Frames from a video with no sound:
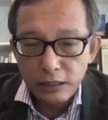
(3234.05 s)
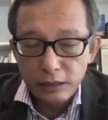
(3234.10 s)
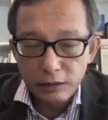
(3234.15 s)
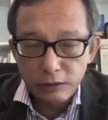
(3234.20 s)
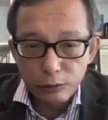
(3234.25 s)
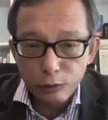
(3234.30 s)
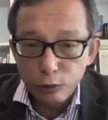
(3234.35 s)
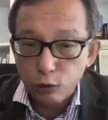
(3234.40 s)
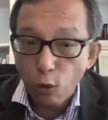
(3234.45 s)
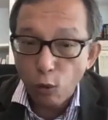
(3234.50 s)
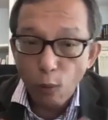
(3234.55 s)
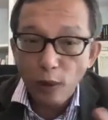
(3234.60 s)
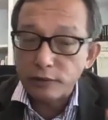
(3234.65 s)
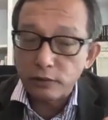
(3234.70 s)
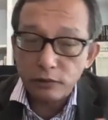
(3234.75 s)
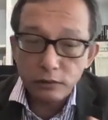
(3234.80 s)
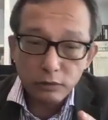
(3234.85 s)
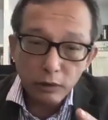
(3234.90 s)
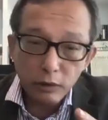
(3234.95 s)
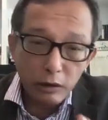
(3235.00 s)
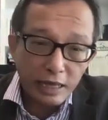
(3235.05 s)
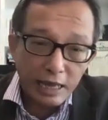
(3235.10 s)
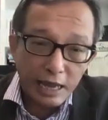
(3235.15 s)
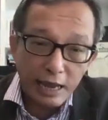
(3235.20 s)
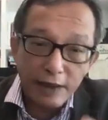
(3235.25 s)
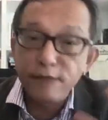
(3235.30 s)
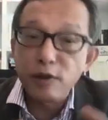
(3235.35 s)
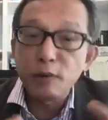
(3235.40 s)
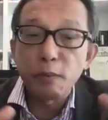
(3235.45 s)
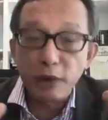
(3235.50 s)
we don't want
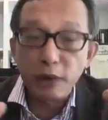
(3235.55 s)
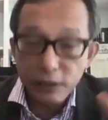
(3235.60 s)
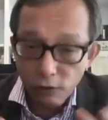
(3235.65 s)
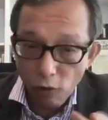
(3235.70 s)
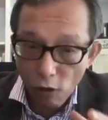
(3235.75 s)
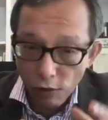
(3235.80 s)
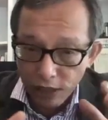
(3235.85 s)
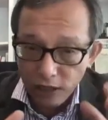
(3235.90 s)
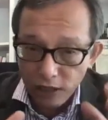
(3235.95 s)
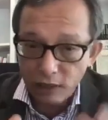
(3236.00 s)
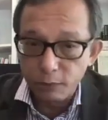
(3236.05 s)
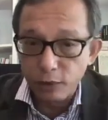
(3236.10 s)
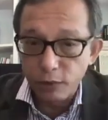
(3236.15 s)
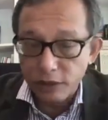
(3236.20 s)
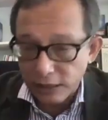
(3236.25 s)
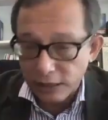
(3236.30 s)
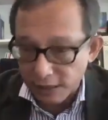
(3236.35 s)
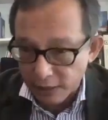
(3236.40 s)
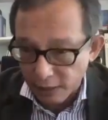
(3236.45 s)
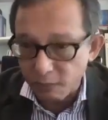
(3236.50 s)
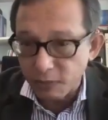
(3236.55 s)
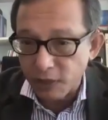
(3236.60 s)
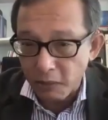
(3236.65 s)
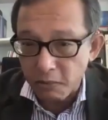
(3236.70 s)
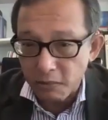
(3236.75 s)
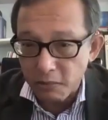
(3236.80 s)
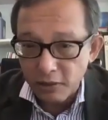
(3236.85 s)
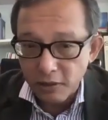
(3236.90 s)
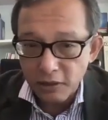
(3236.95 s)
everybody rocking the boat at the same time.